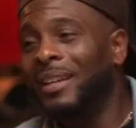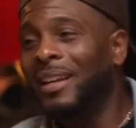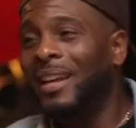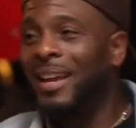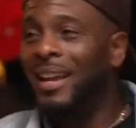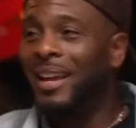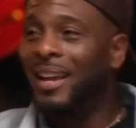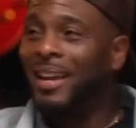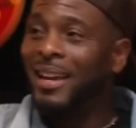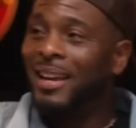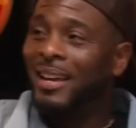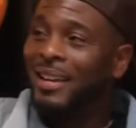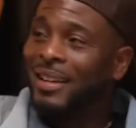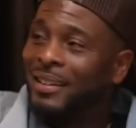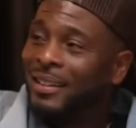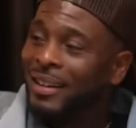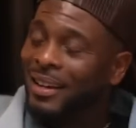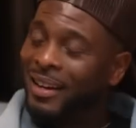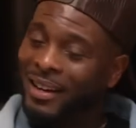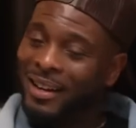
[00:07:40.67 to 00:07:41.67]

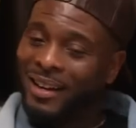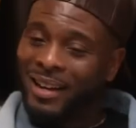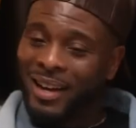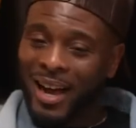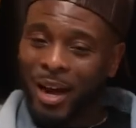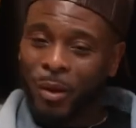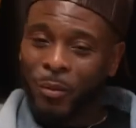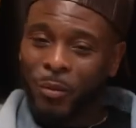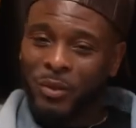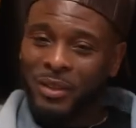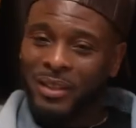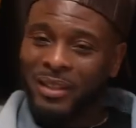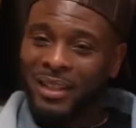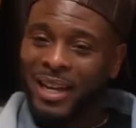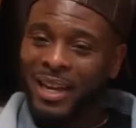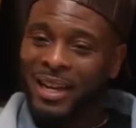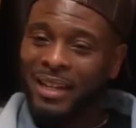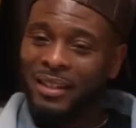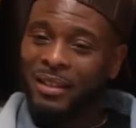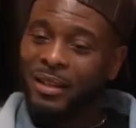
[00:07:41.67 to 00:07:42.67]
And I was
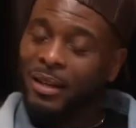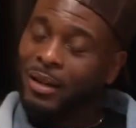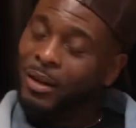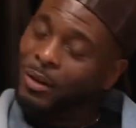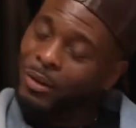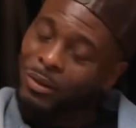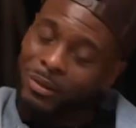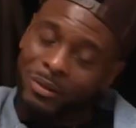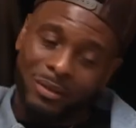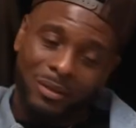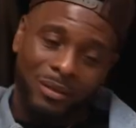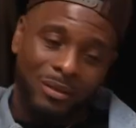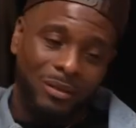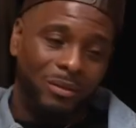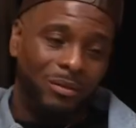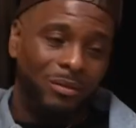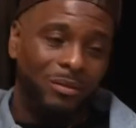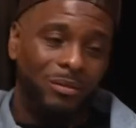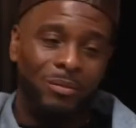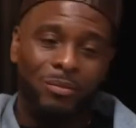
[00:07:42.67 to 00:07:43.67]
like, yo,
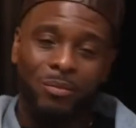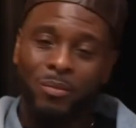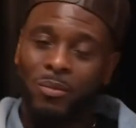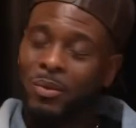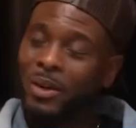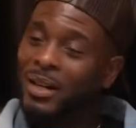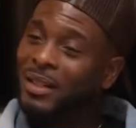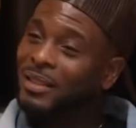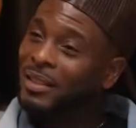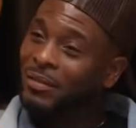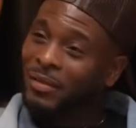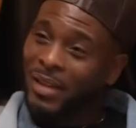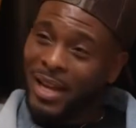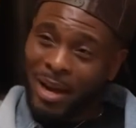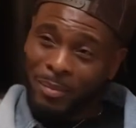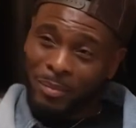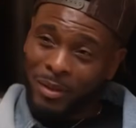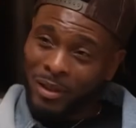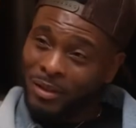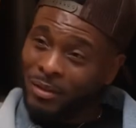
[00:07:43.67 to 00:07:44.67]
what is even
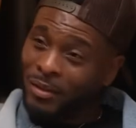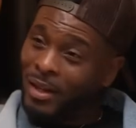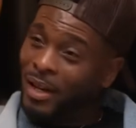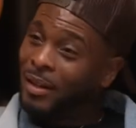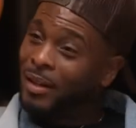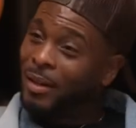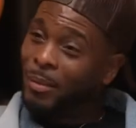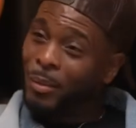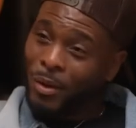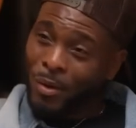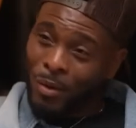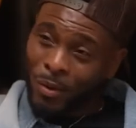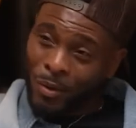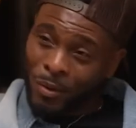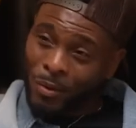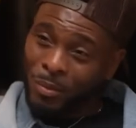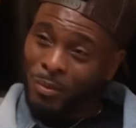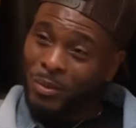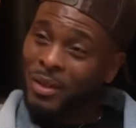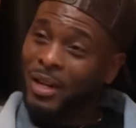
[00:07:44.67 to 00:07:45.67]
happening? You're not coming
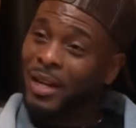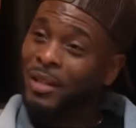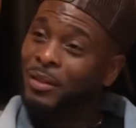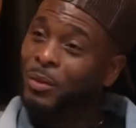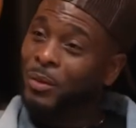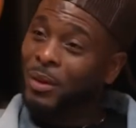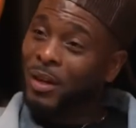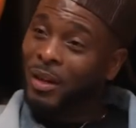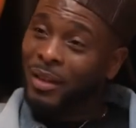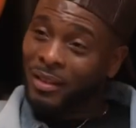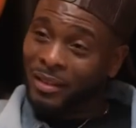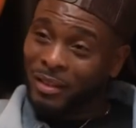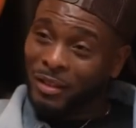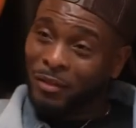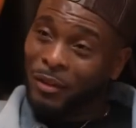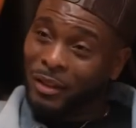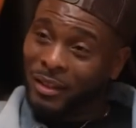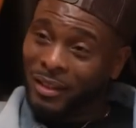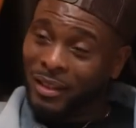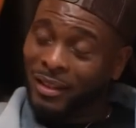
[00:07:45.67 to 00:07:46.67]
home. You're not doing all these
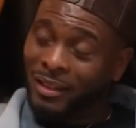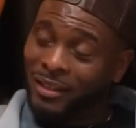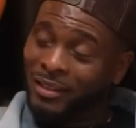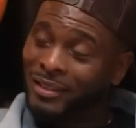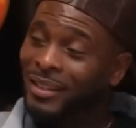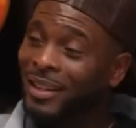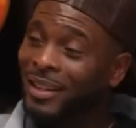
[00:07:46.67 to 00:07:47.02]
different things.